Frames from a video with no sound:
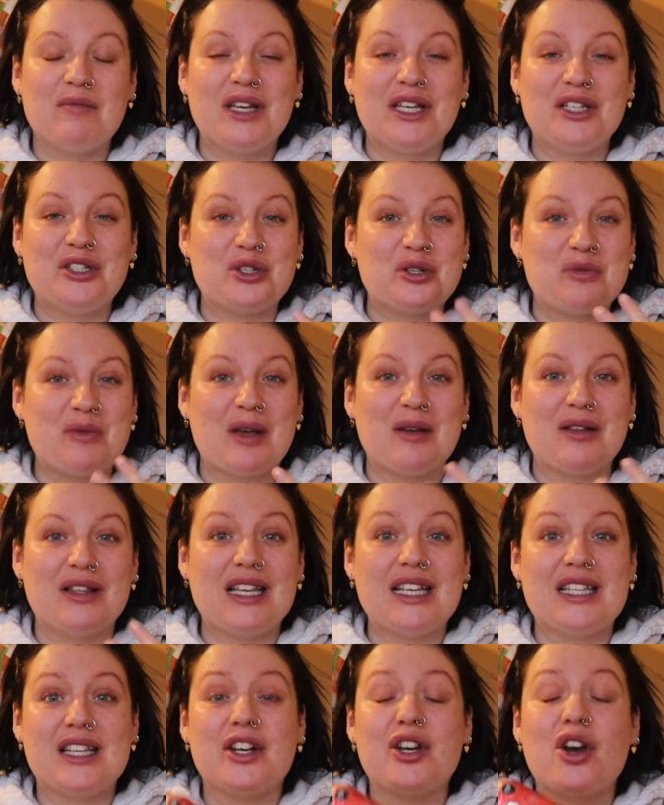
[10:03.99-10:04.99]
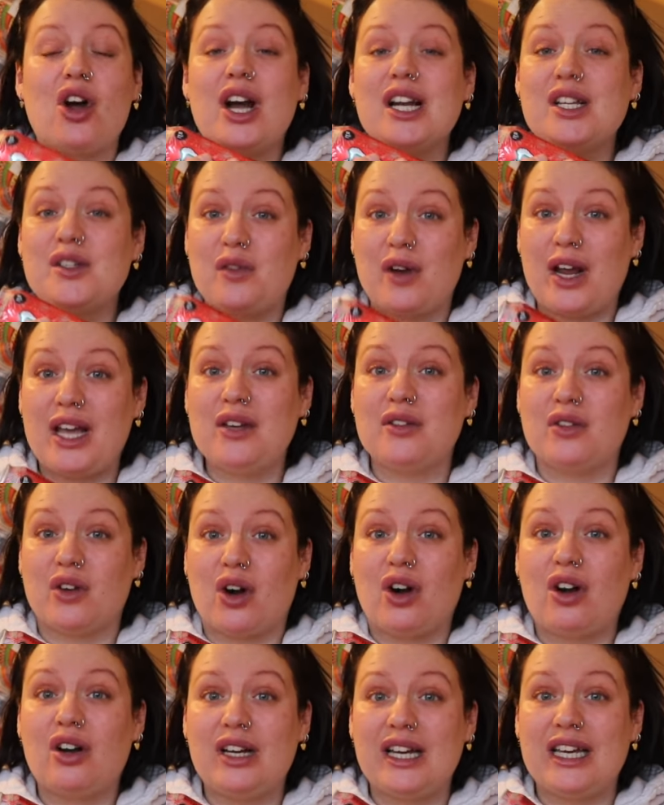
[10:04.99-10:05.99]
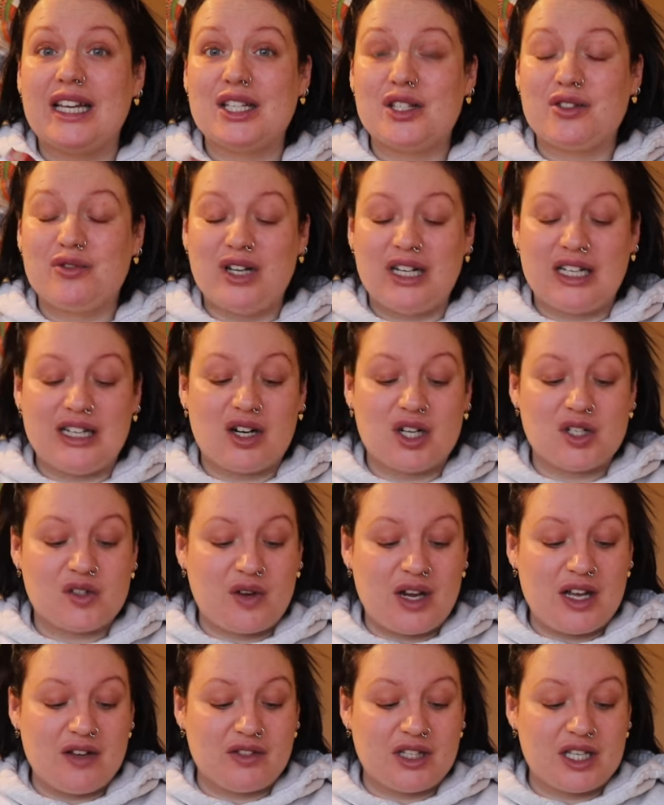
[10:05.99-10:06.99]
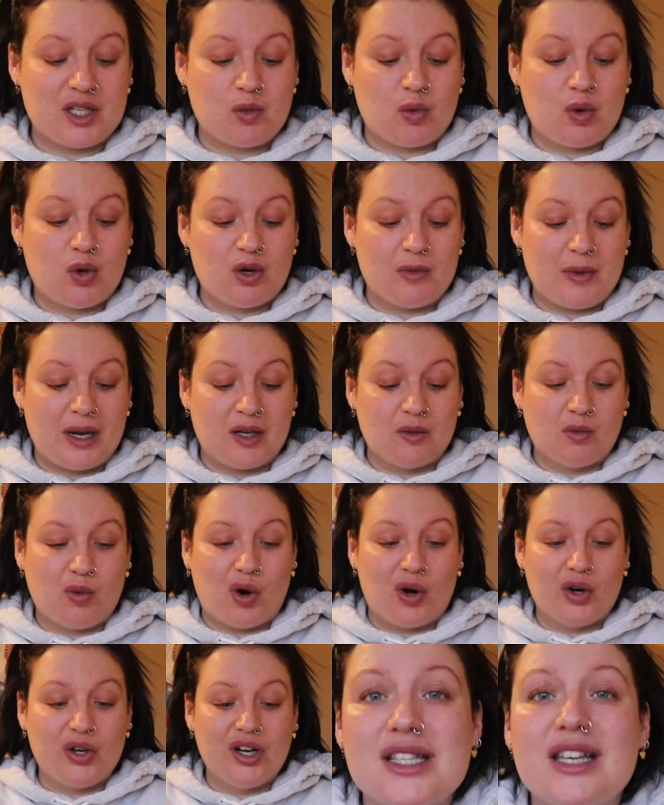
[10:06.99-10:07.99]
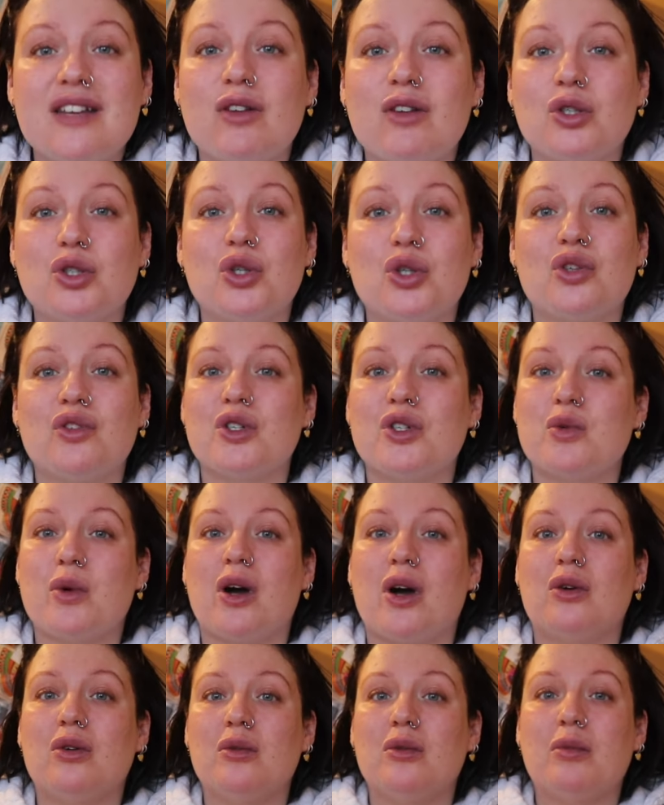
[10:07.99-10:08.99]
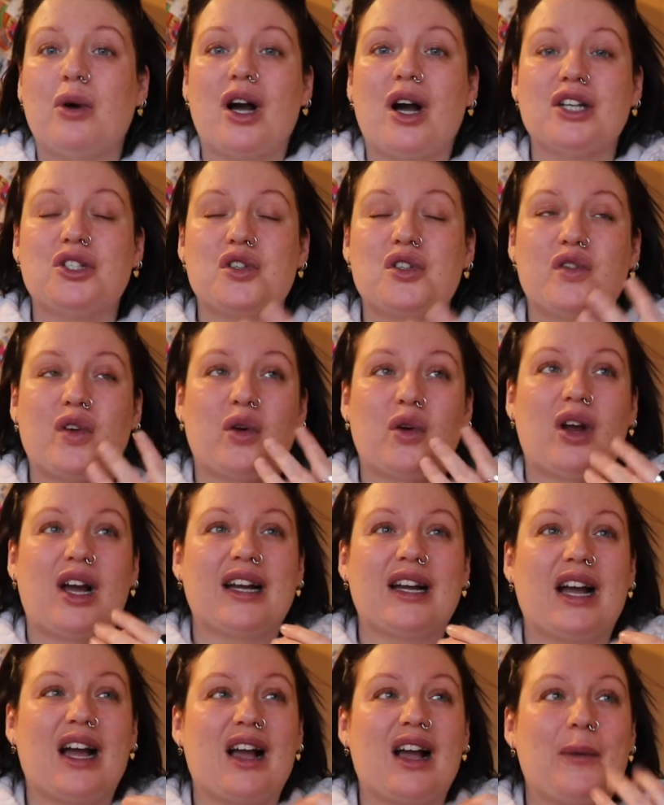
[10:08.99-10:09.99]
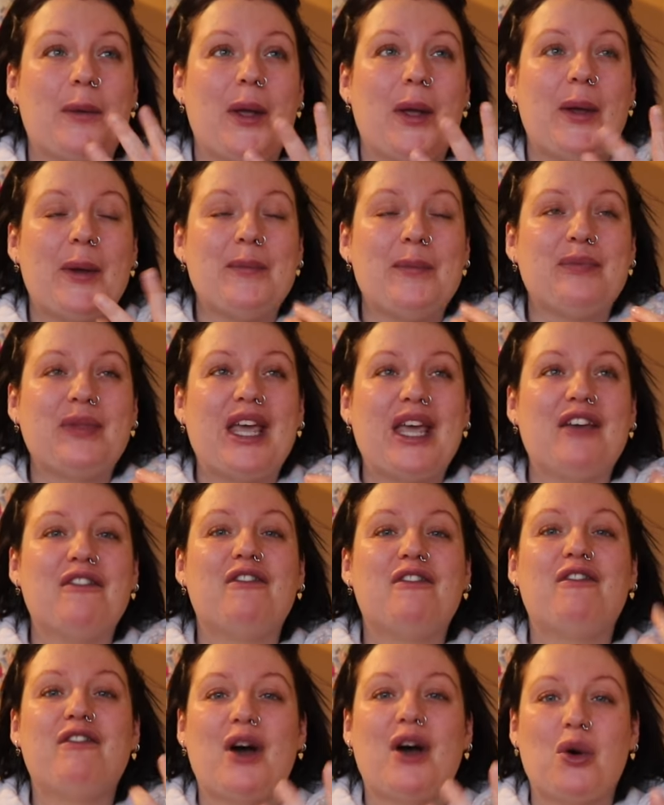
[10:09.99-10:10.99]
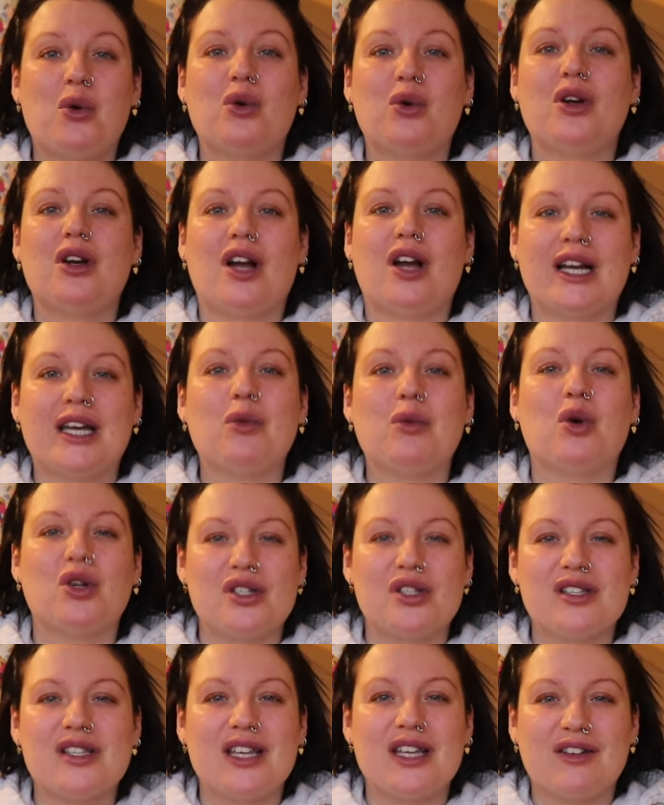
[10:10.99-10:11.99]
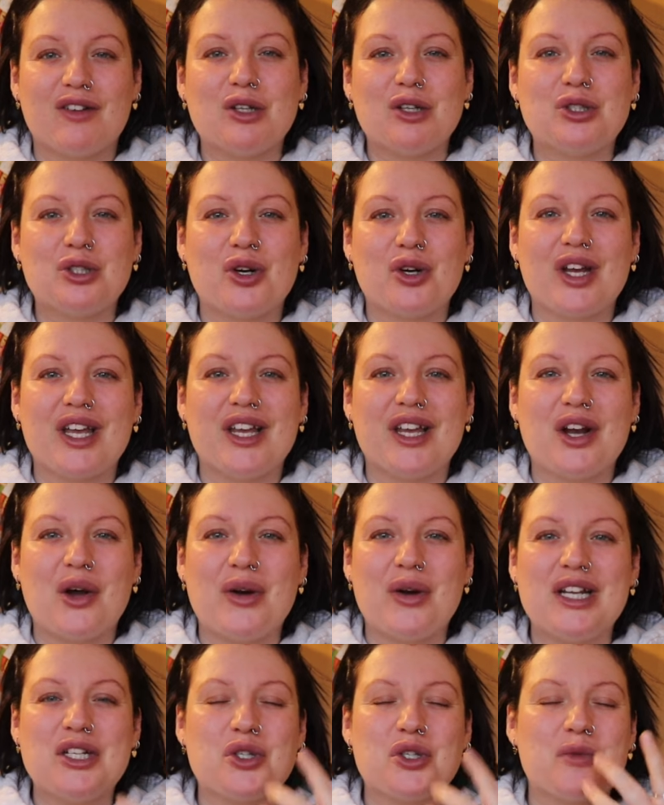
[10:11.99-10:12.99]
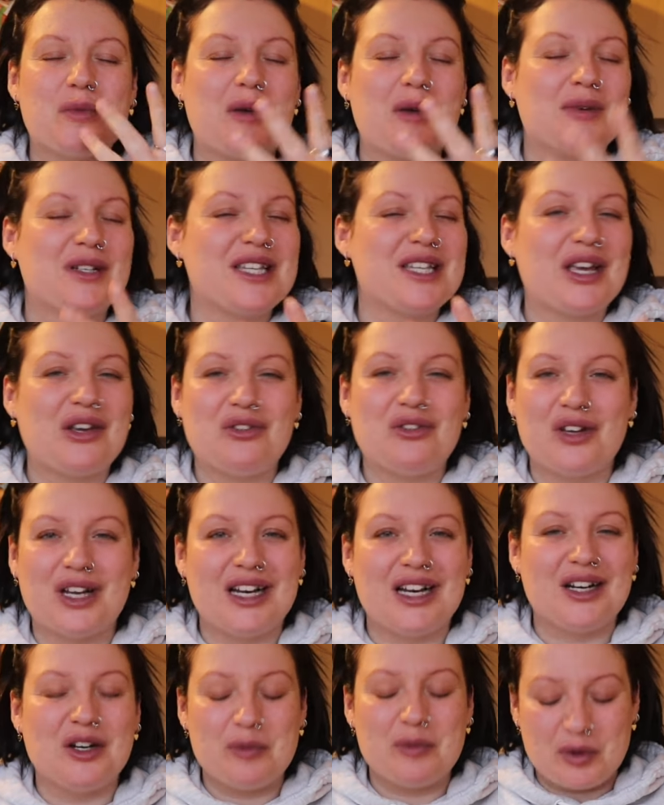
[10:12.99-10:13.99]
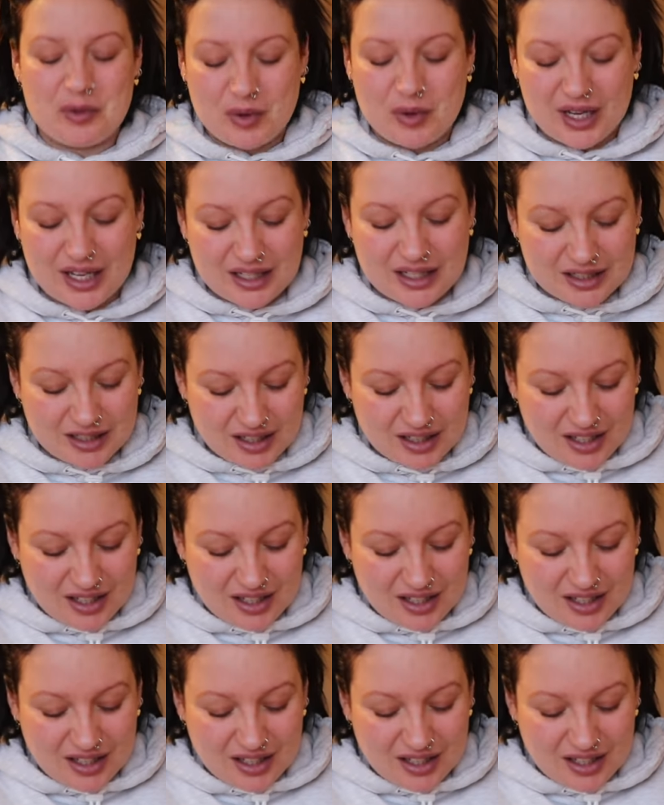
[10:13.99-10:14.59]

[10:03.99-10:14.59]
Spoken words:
It just made, it's a nice flavour. It is a really nice flavour, this watermelon one. Zero sugar as well, but I just felt like, it felt like it wasn't zero sugar, you know, and it just made my teeth feel a little bit weird.